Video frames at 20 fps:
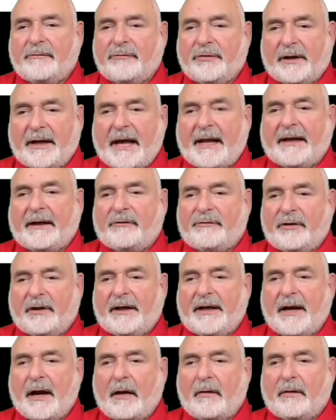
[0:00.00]
genetic
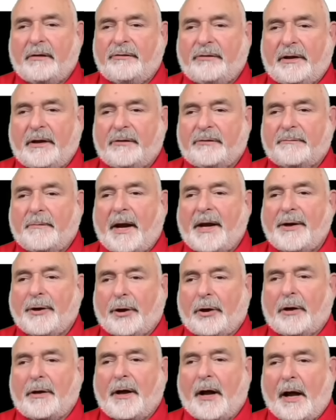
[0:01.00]
genealogy is my
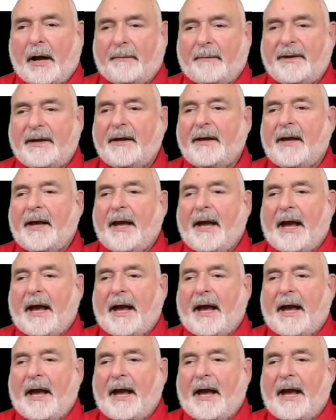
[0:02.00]
nerd hobby,